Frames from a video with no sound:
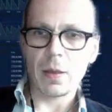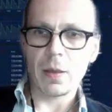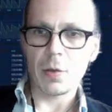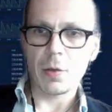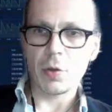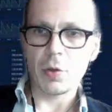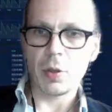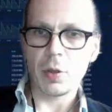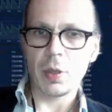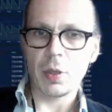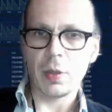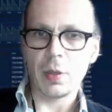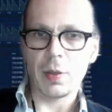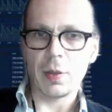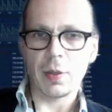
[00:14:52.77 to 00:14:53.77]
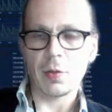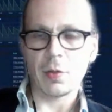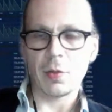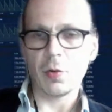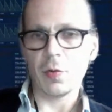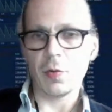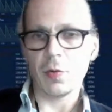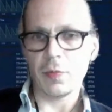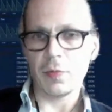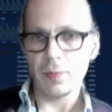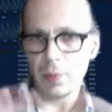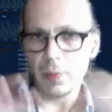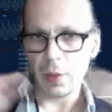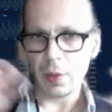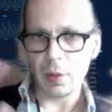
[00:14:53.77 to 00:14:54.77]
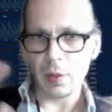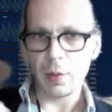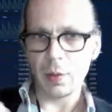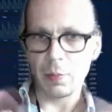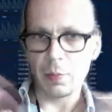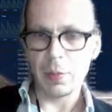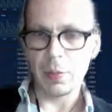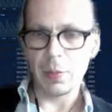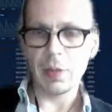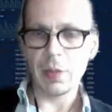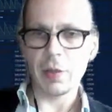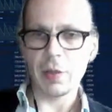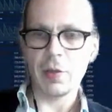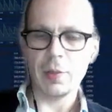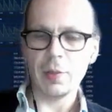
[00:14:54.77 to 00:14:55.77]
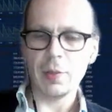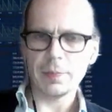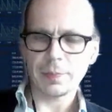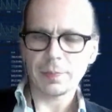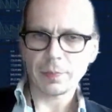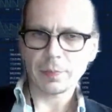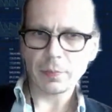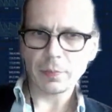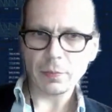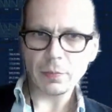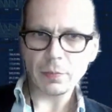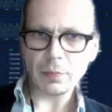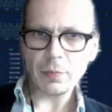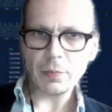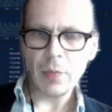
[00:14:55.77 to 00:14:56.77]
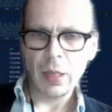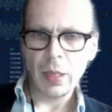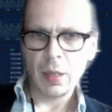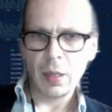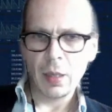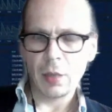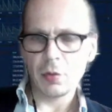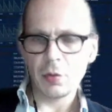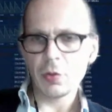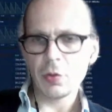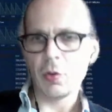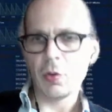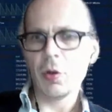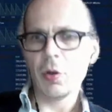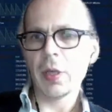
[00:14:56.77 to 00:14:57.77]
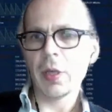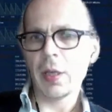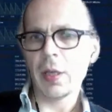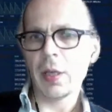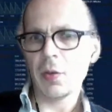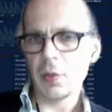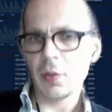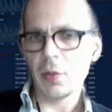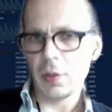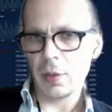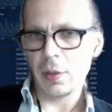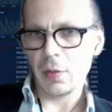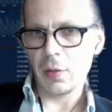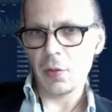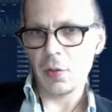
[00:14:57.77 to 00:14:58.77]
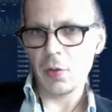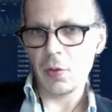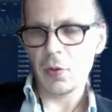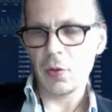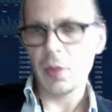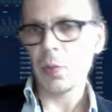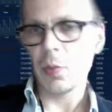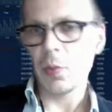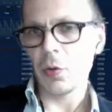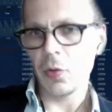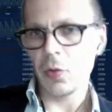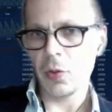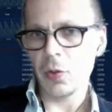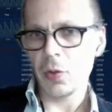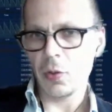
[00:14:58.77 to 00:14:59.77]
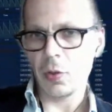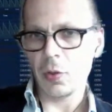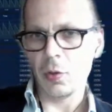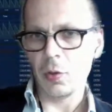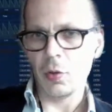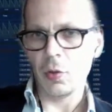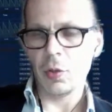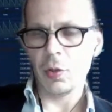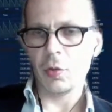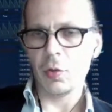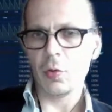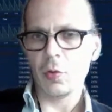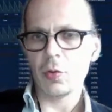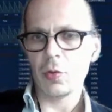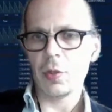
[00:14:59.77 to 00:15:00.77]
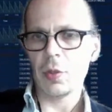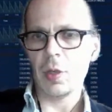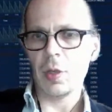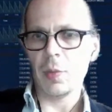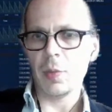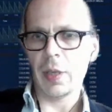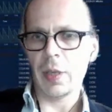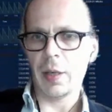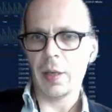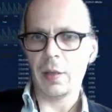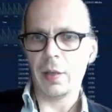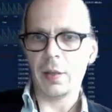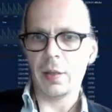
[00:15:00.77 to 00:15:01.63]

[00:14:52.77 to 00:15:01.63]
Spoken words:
joining, sort of building a team, and also organizing these team processes in order to streamline